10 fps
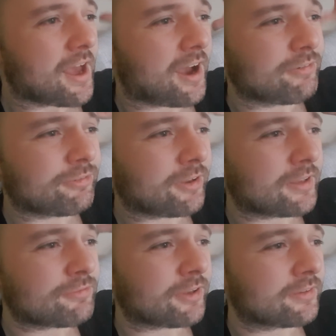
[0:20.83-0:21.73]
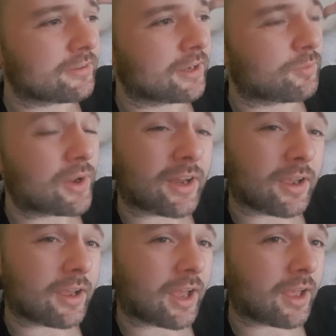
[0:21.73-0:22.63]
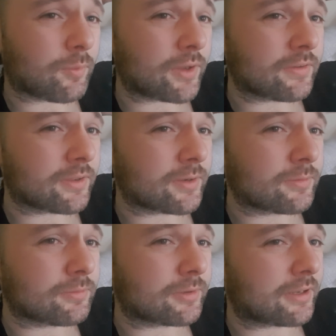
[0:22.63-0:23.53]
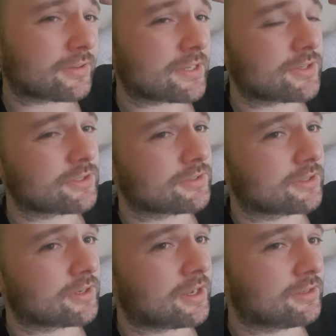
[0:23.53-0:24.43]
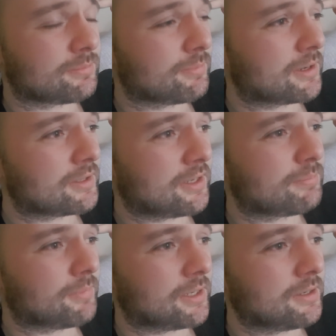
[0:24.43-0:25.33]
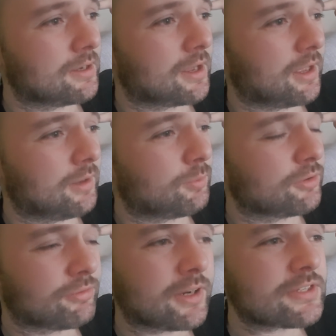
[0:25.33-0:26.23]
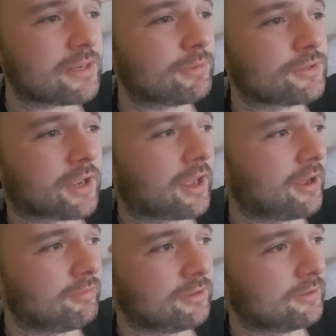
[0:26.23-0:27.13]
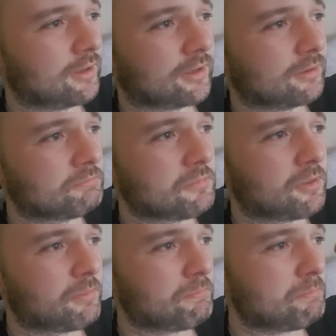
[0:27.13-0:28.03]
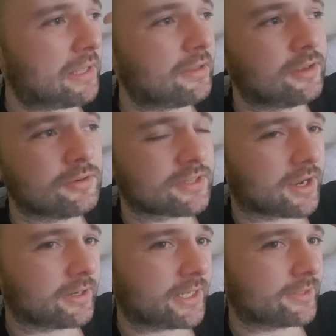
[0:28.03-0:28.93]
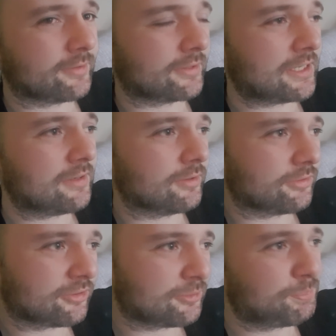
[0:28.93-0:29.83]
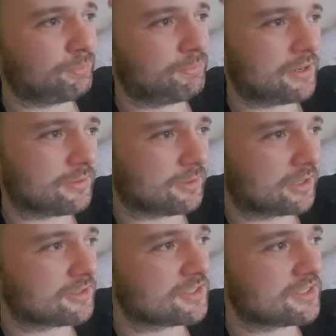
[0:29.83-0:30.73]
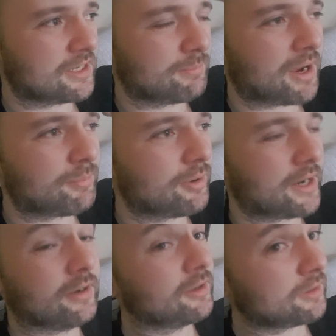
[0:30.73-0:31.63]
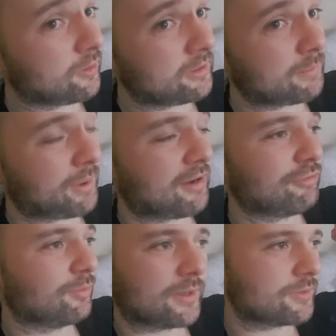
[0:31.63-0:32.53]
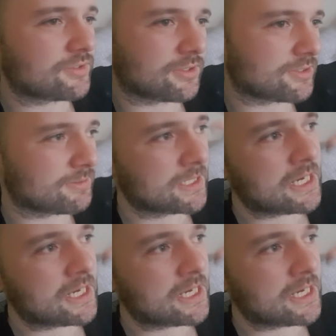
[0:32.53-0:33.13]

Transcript: it felt like when the realization hit me, it was very similar to having like a million tiny little needles like sting my brain, like not in a painful way, it was just